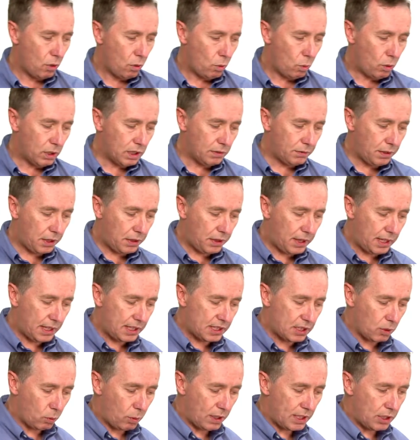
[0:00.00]
One of the
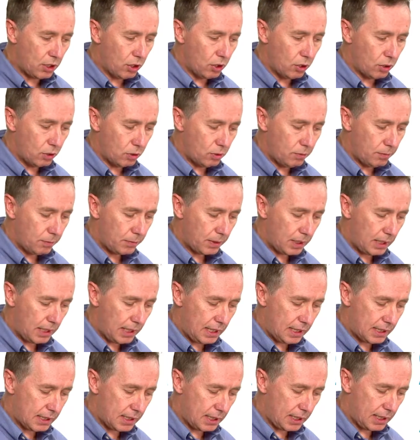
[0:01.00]
things that we know
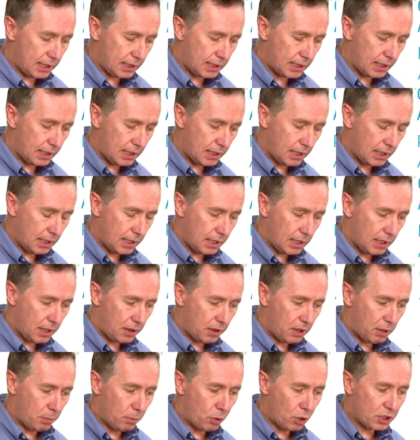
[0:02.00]
is that
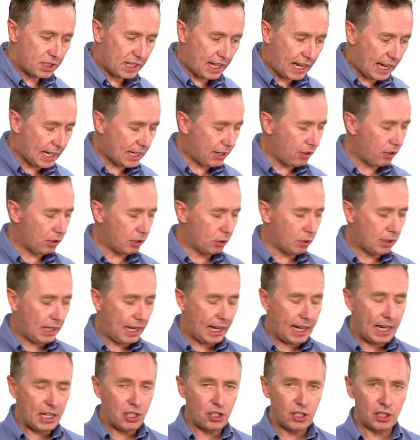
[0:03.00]
the most accurate
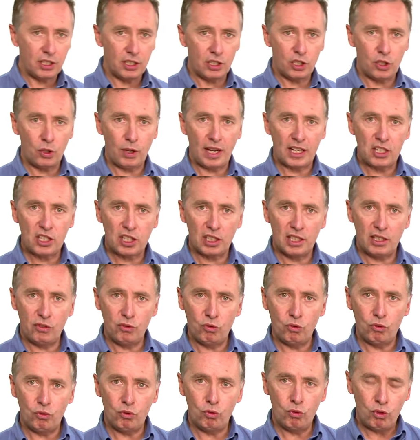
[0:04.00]
location to actually
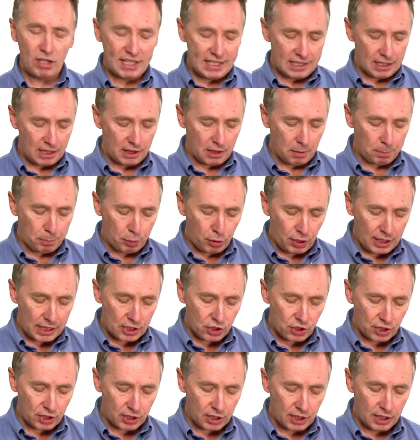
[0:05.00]
read the
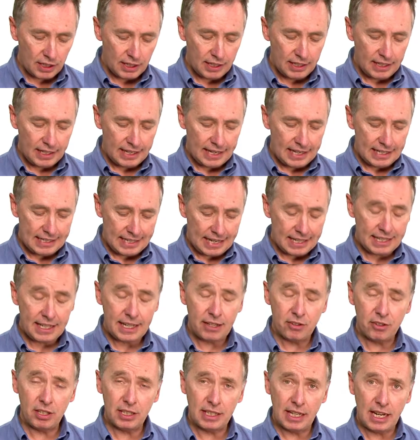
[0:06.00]
pressure in any
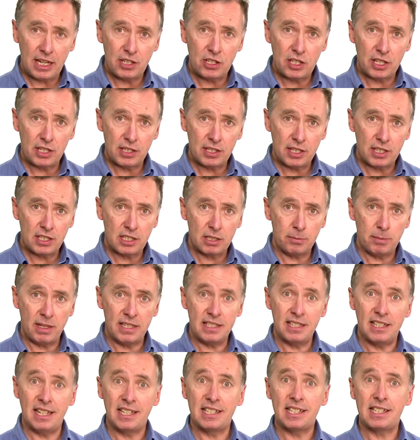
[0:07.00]
irrigation system
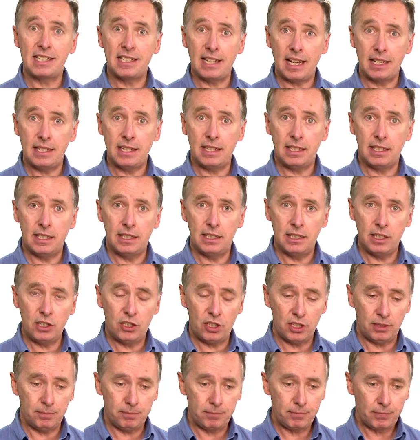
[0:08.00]
is in a static
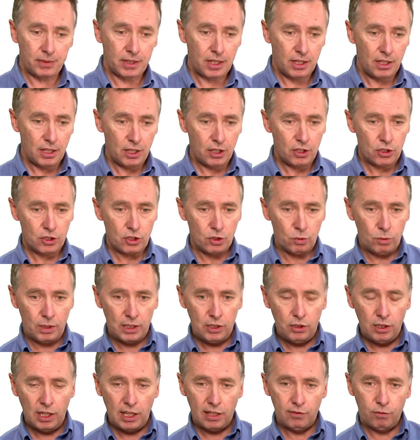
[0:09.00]
condition. So when
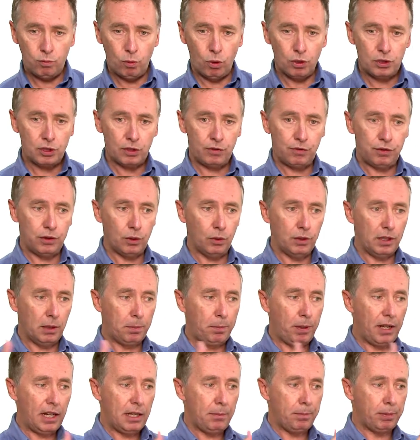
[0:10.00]
you have water flow in a
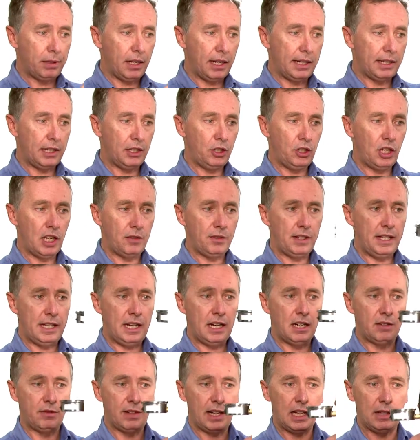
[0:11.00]
pipeline and you have an
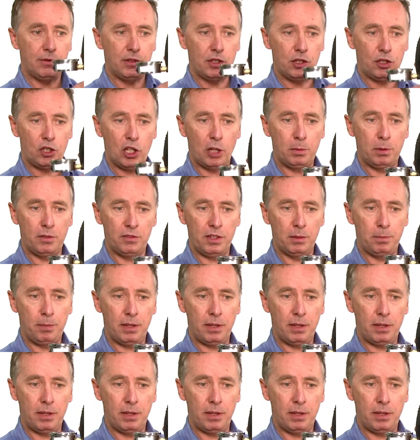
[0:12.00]
air valve on top of the